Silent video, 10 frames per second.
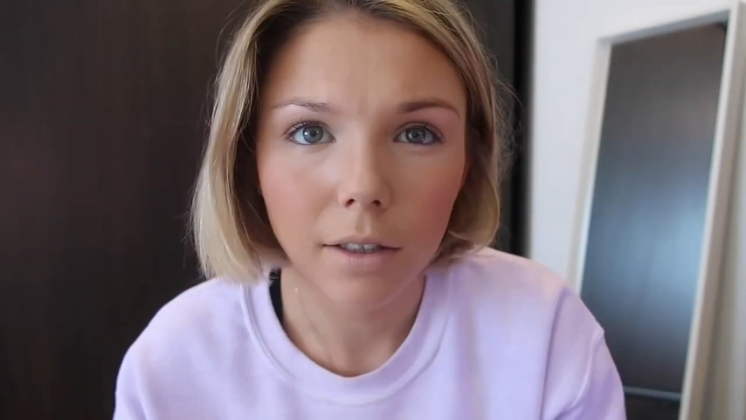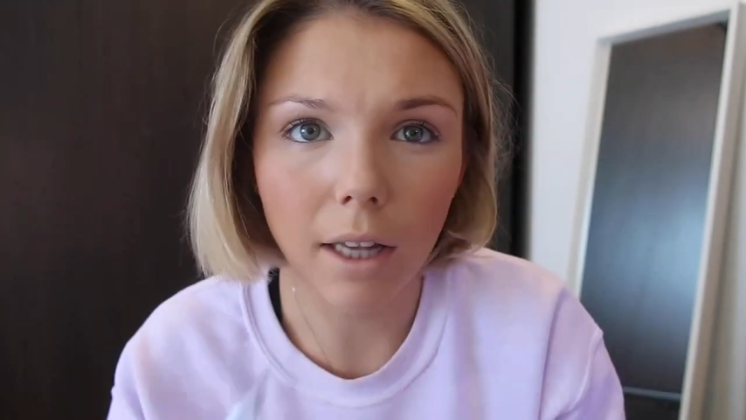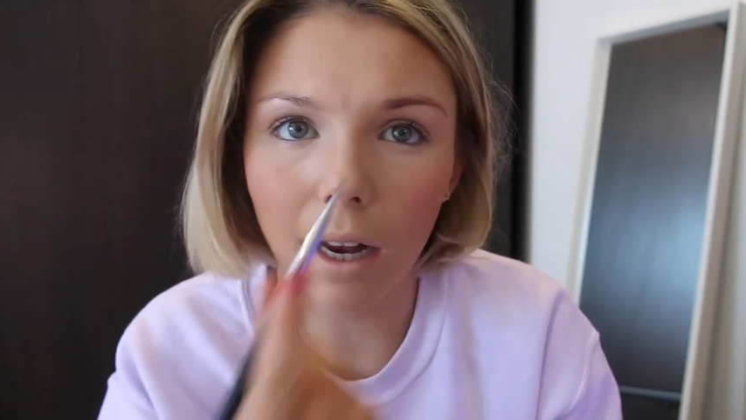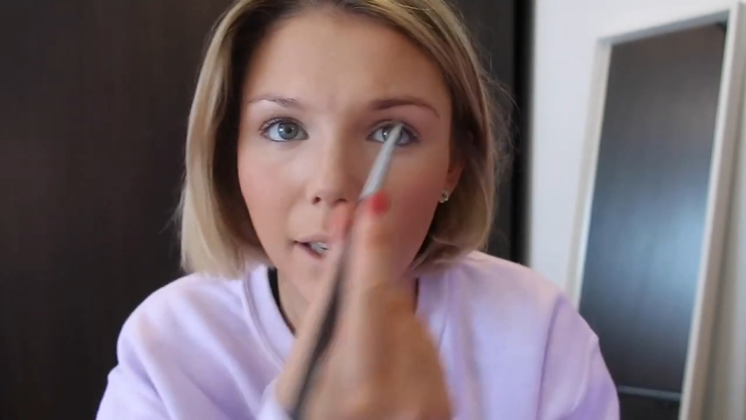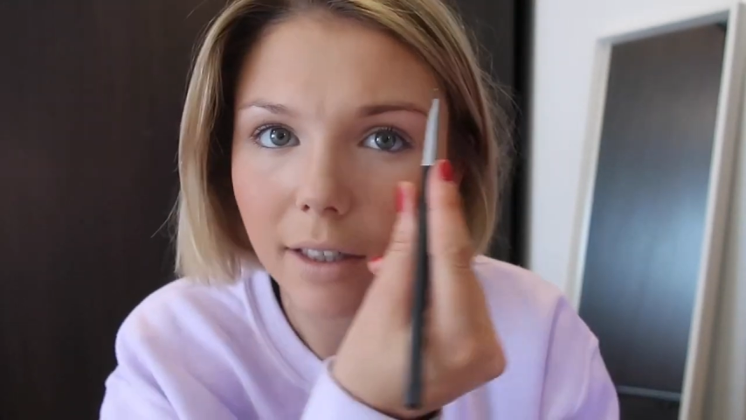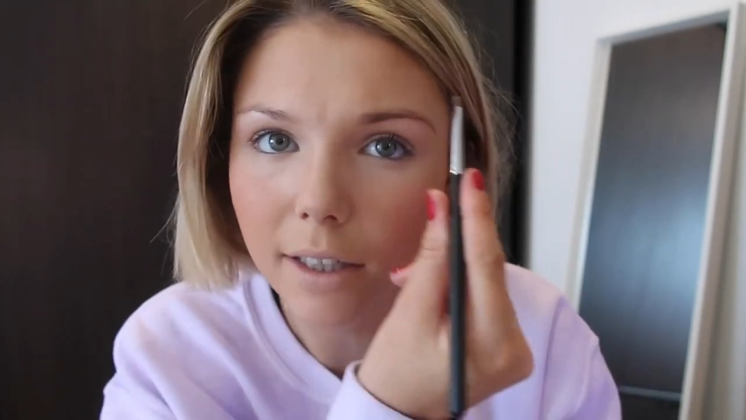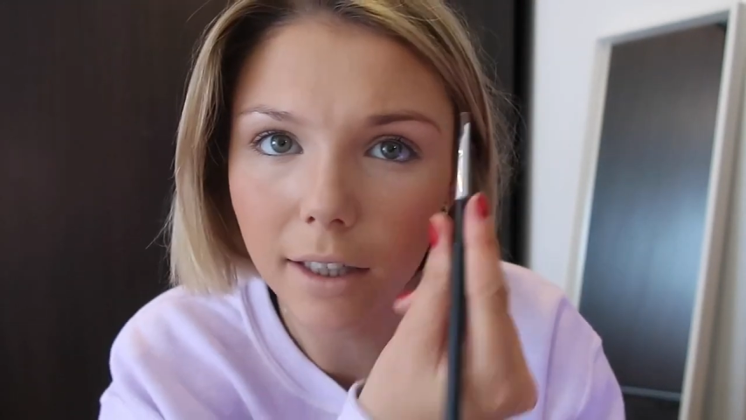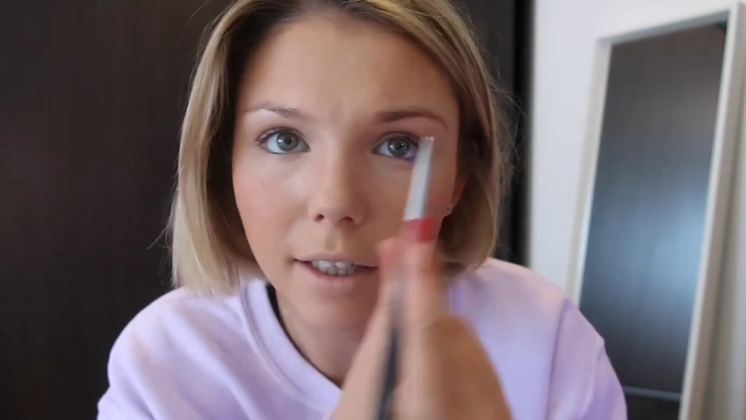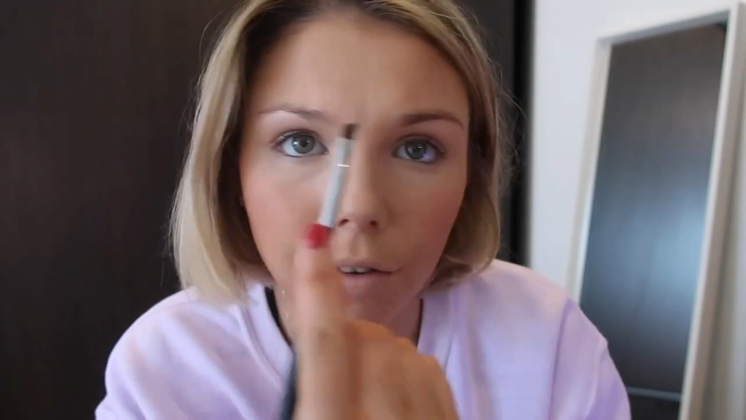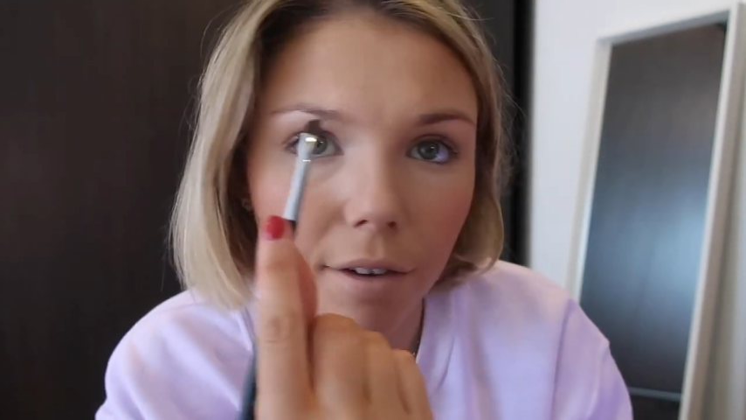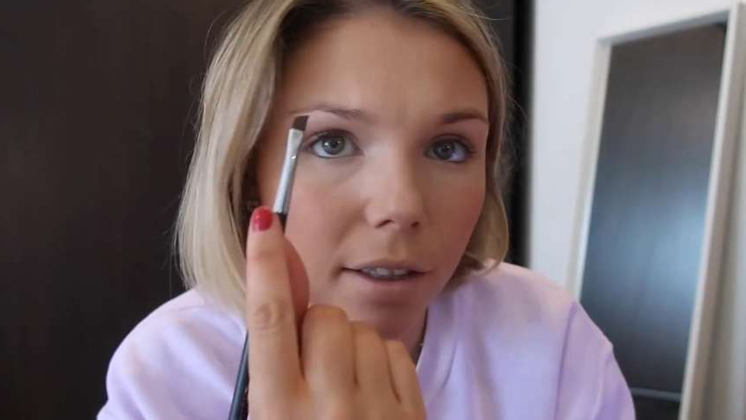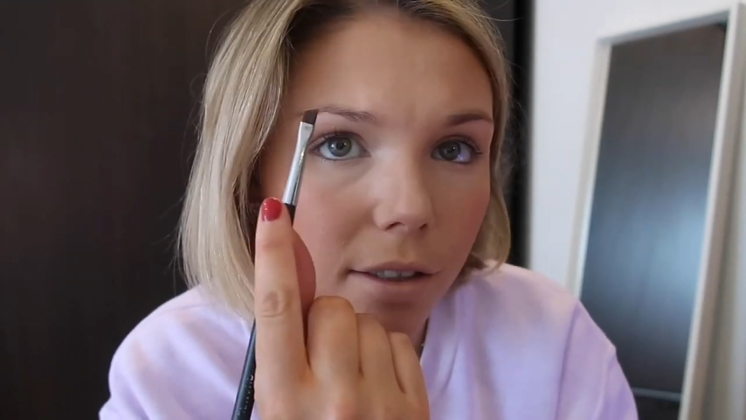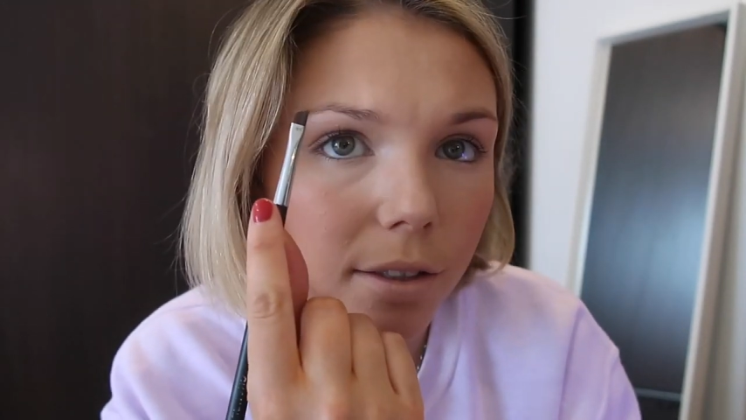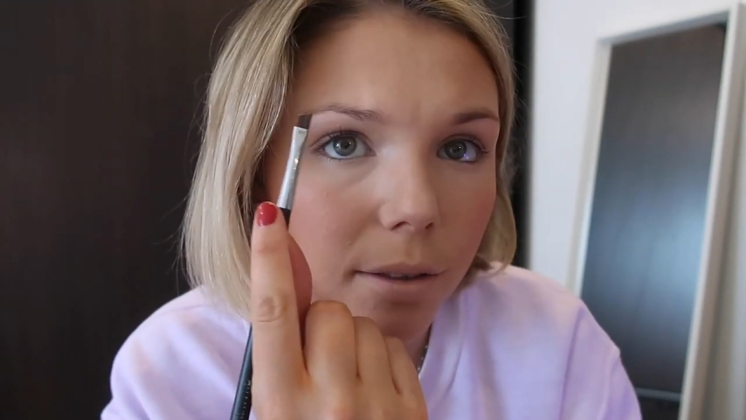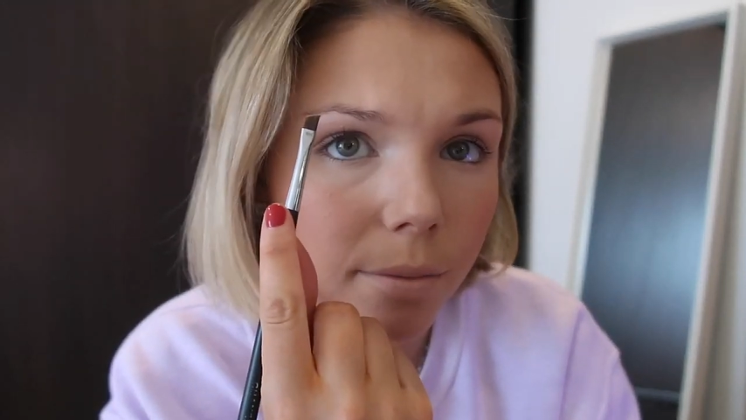So now you can see the
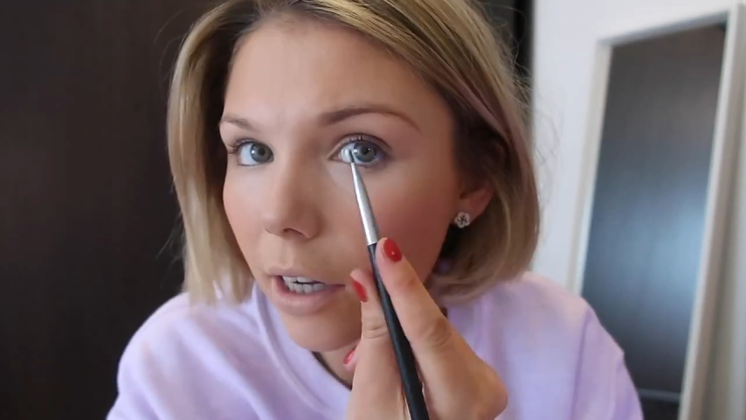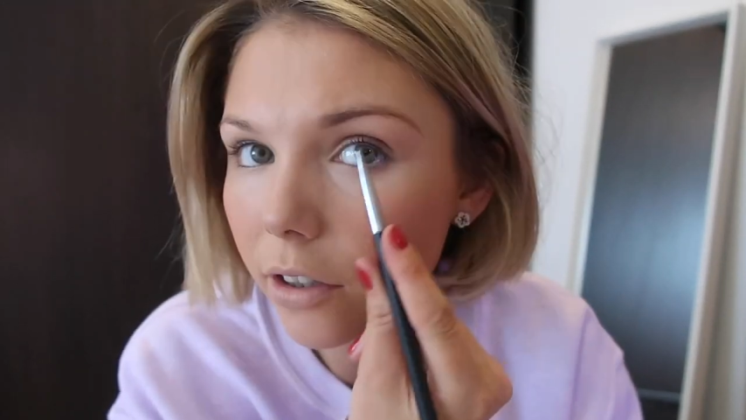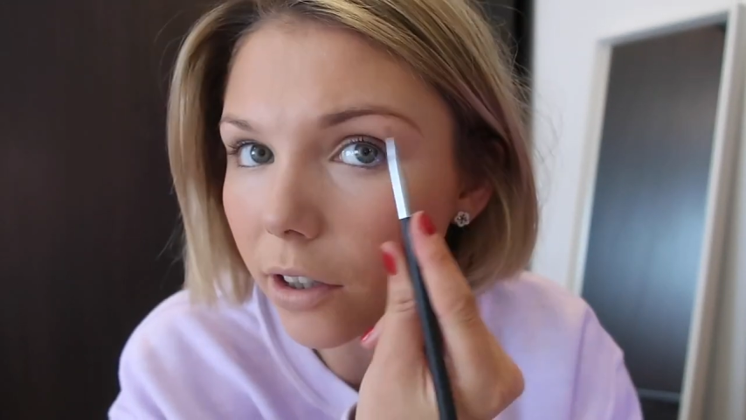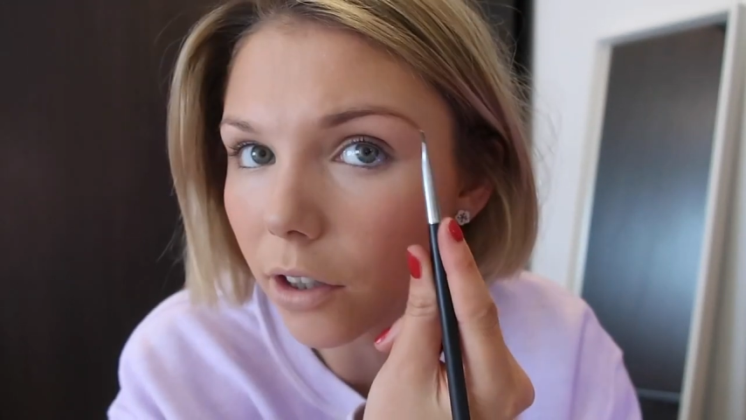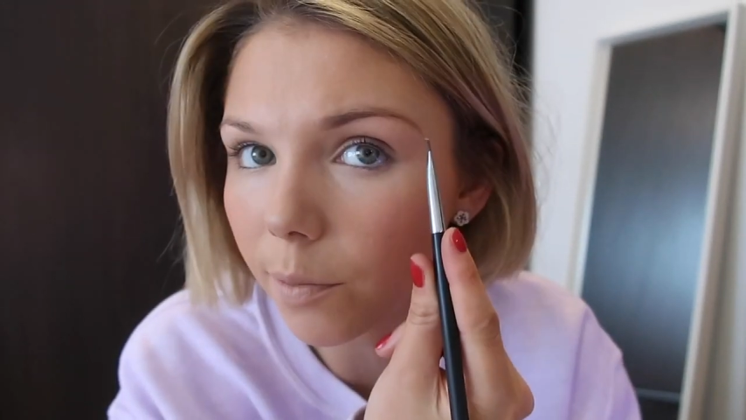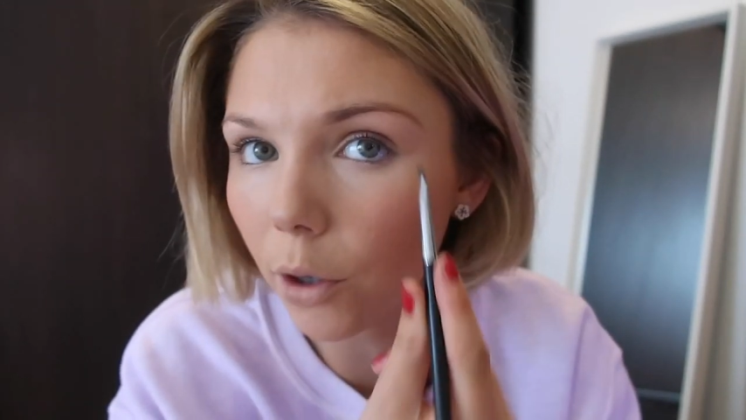difference. It's just